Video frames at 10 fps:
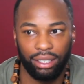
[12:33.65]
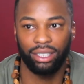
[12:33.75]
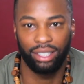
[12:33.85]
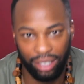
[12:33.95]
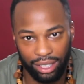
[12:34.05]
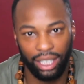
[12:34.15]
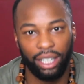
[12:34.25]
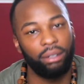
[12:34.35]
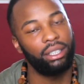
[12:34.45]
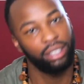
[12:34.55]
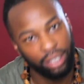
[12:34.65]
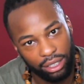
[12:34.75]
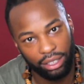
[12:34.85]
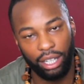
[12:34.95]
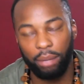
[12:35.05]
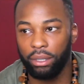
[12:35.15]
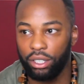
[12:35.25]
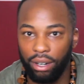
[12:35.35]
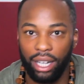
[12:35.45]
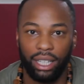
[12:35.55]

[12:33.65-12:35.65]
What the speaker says: You say, go on, stand up and try